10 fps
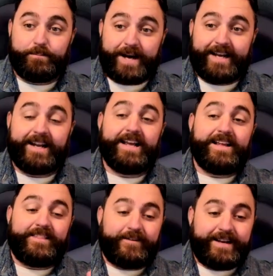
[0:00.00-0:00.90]
But
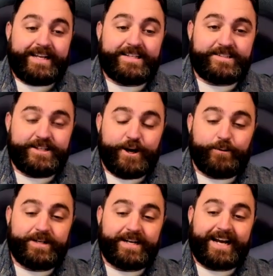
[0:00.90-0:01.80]
there is
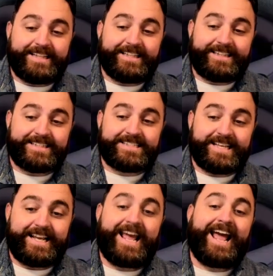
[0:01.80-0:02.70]
no denying that this
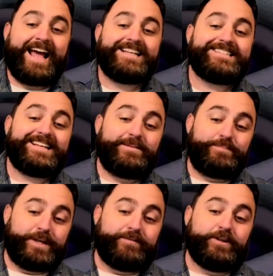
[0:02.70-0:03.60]
thing has a
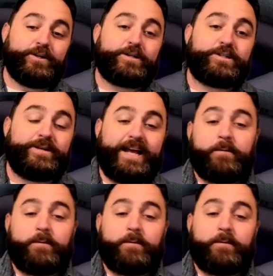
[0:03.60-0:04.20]
bit of a look to it.